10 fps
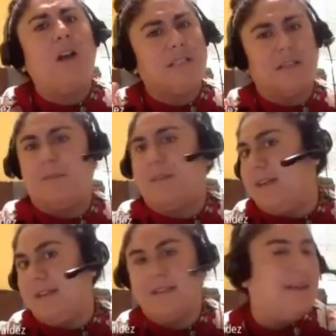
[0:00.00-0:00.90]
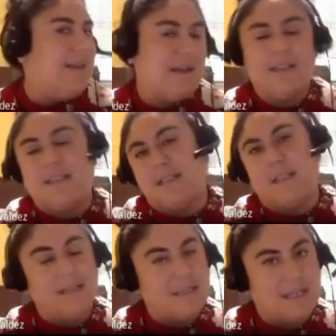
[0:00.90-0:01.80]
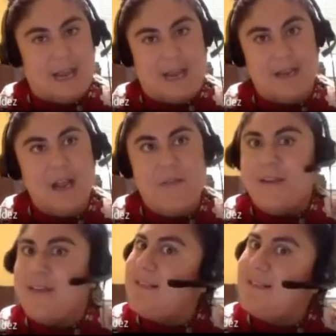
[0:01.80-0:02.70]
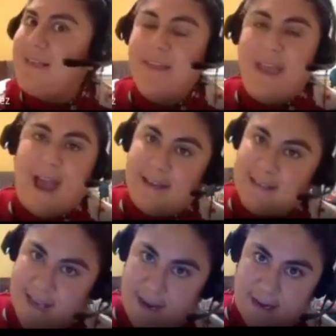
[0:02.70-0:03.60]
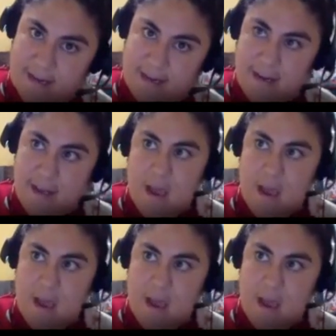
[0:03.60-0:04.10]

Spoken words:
to them in the intake, it didn't indicate. They didn't say they had anxiety.